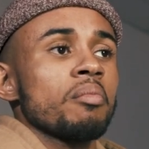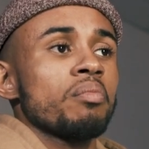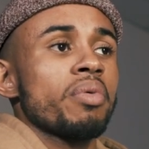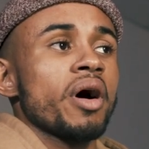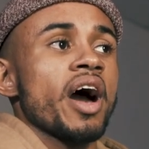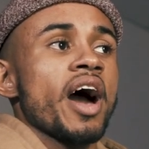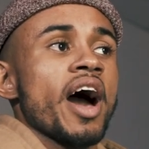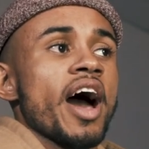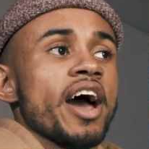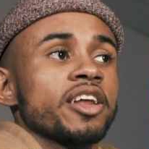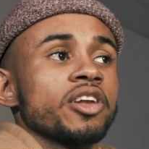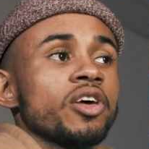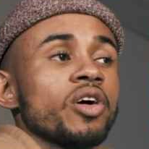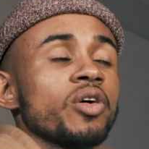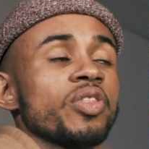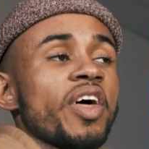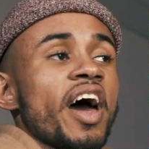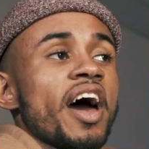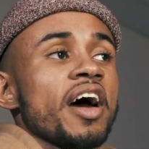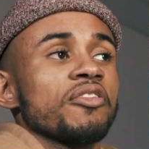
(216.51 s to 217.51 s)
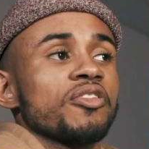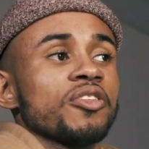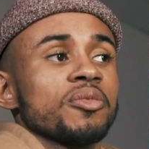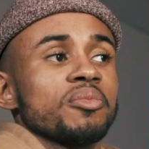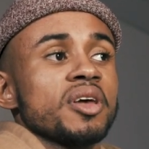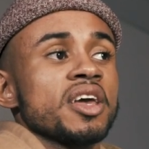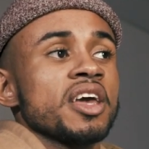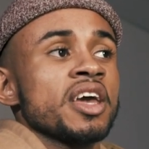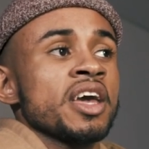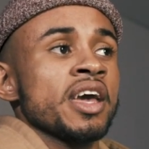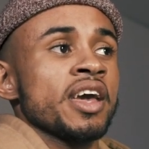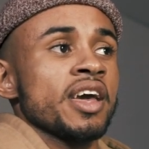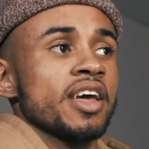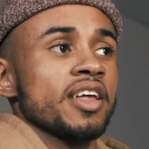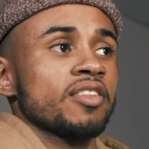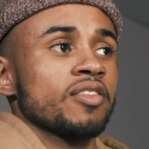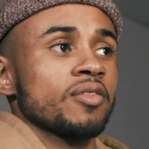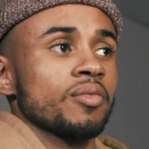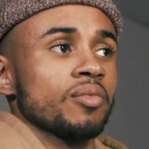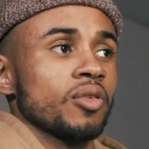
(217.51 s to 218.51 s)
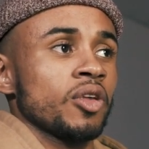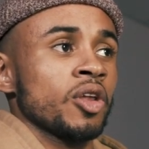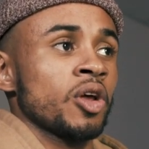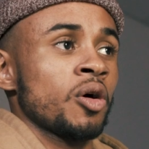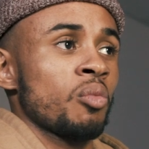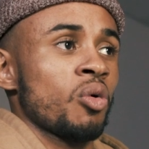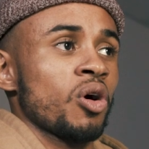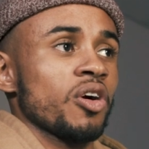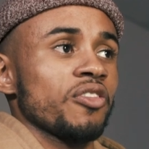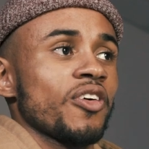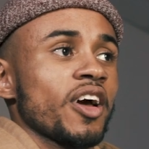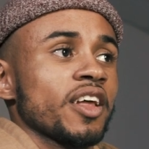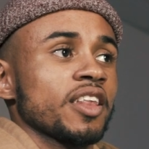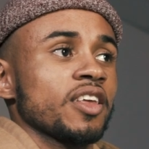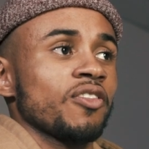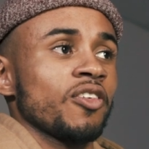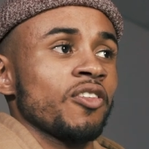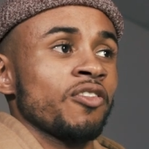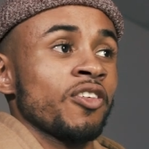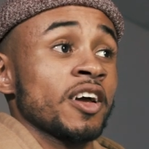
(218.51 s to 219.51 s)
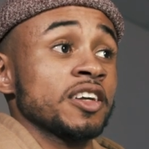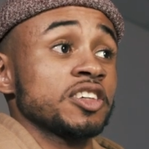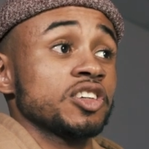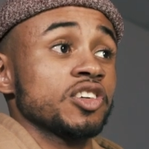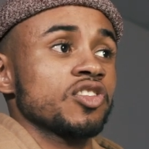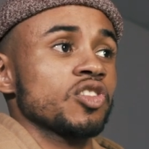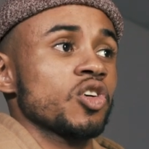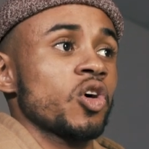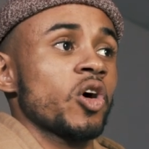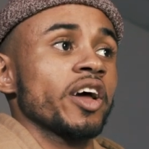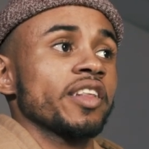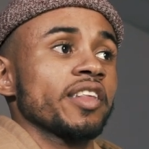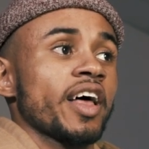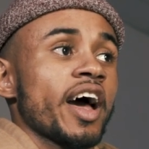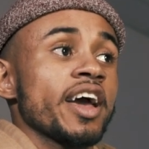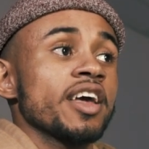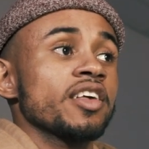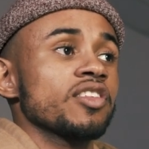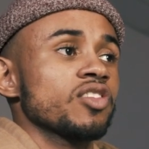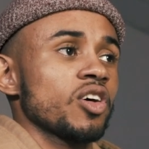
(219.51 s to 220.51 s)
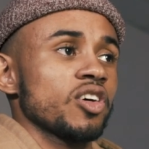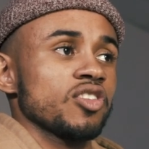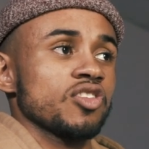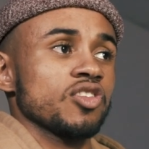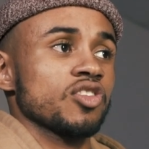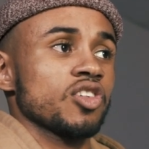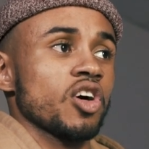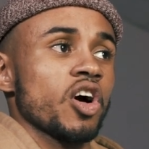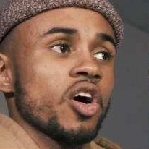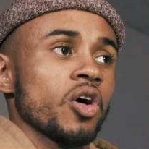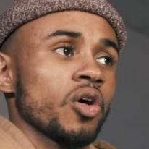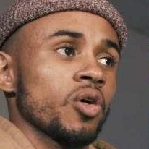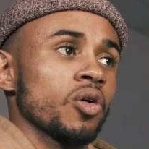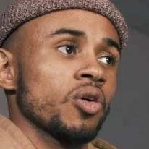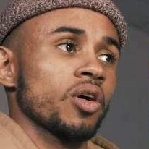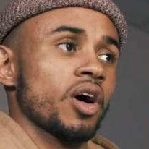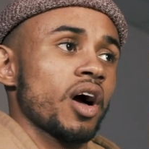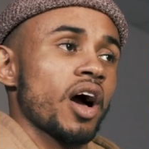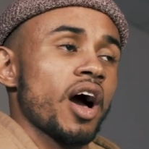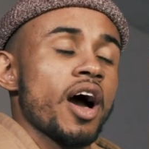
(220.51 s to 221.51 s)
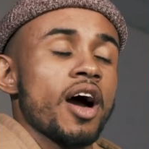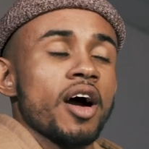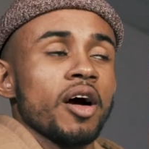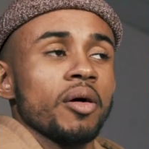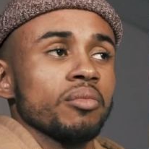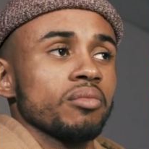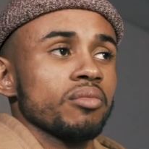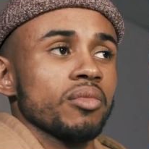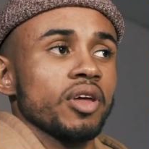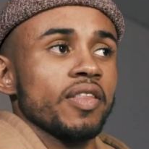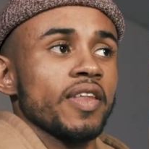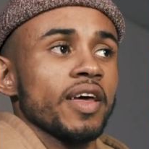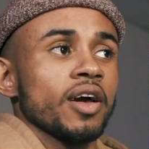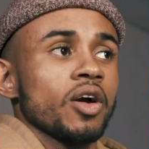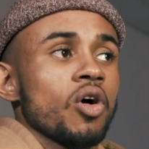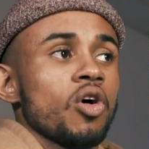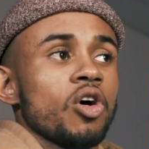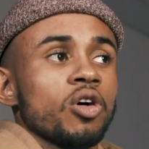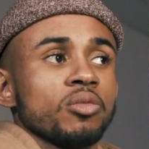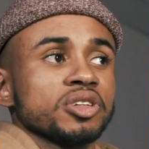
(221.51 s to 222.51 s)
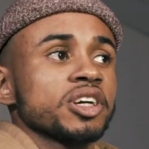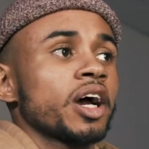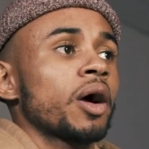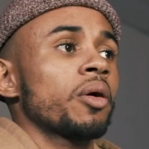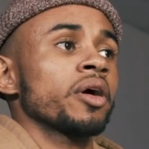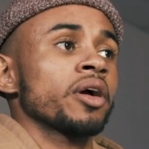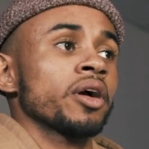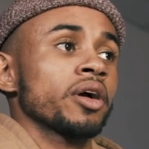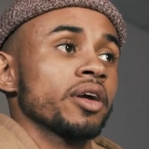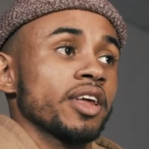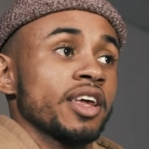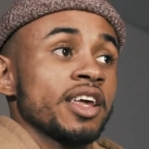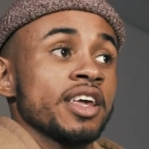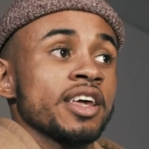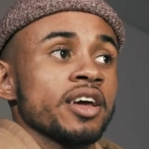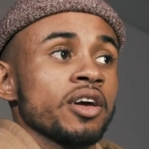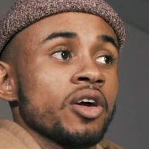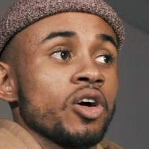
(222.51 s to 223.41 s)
But I know that for me, it's, more effective if I just go at night. So I just go, and then go home, shower and eat,